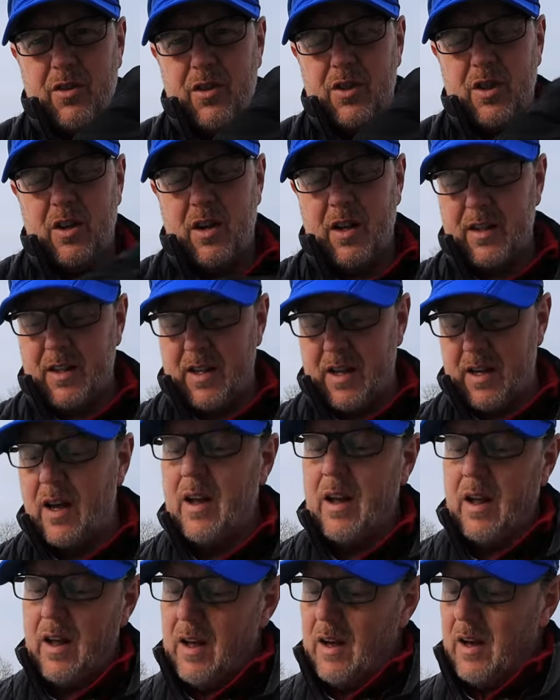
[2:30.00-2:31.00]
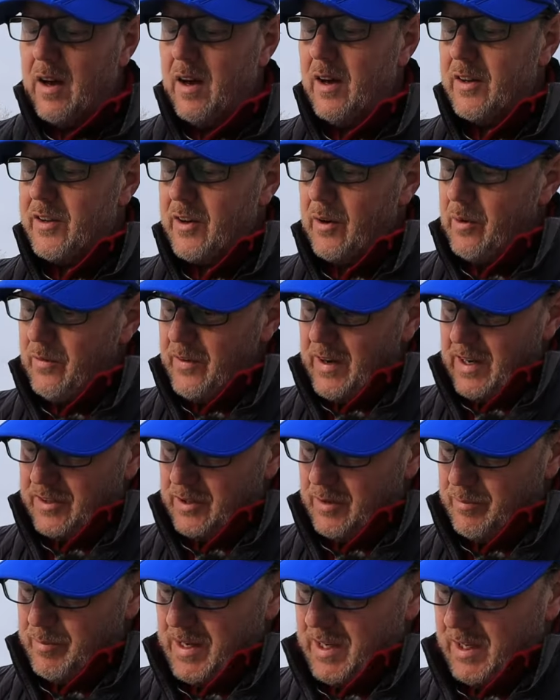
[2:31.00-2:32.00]
on the side there. Uh, I don't know whether
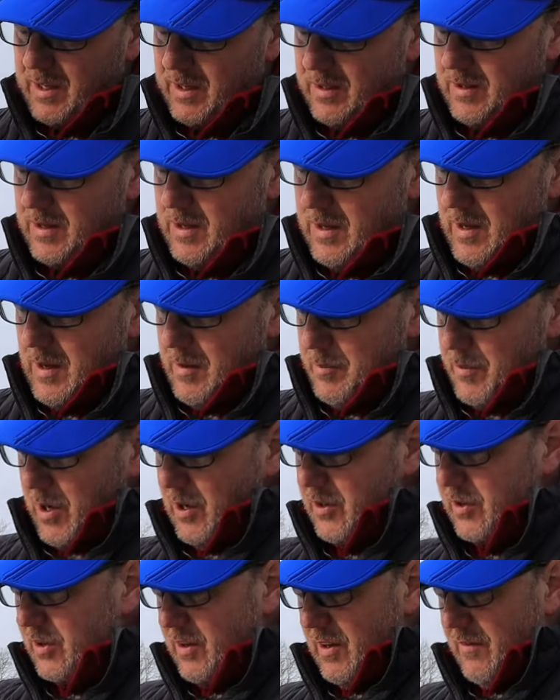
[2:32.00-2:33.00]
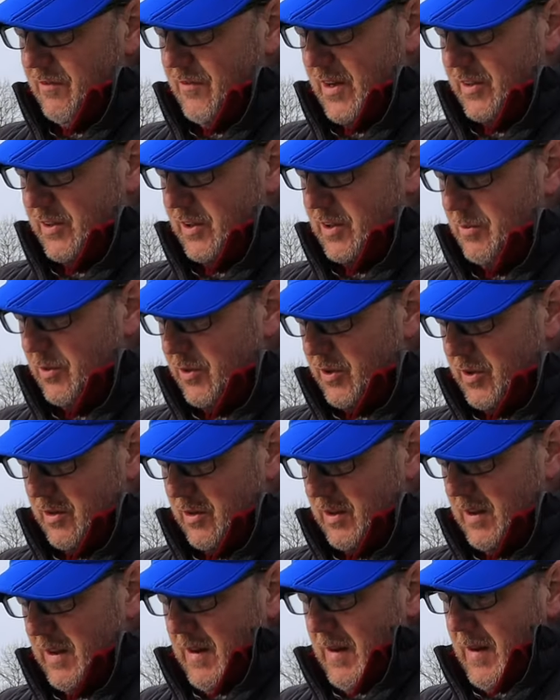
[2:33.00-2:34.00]
that's the maker, of the person that invented them or
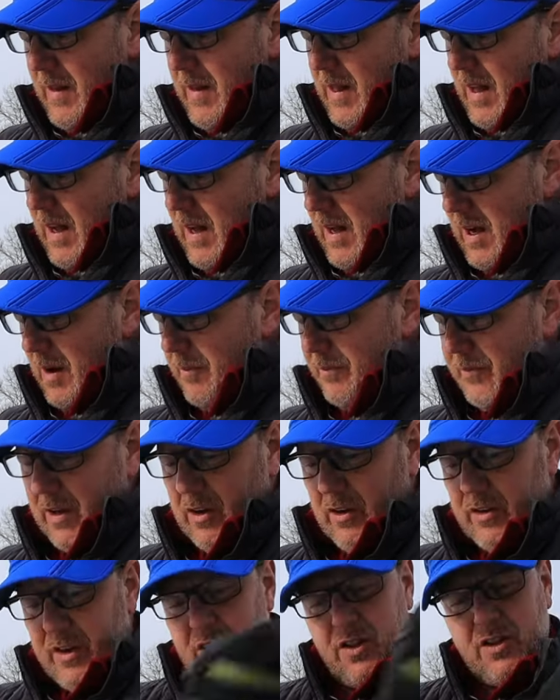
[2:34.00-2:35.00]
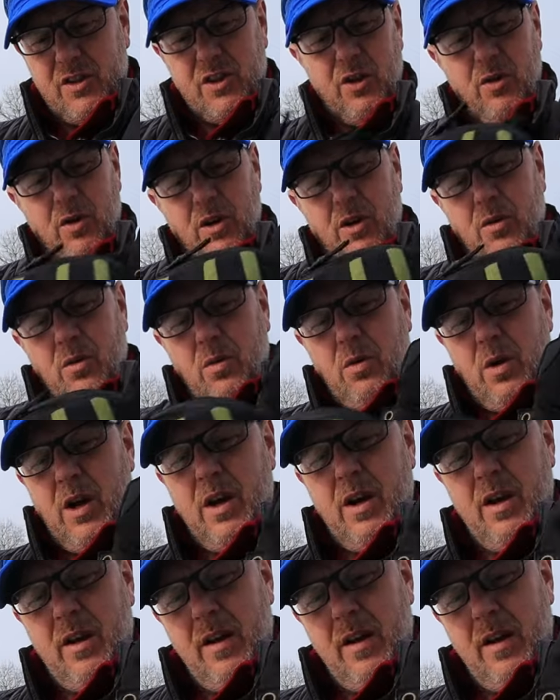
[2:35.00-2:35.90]
not. Um, they've got these two little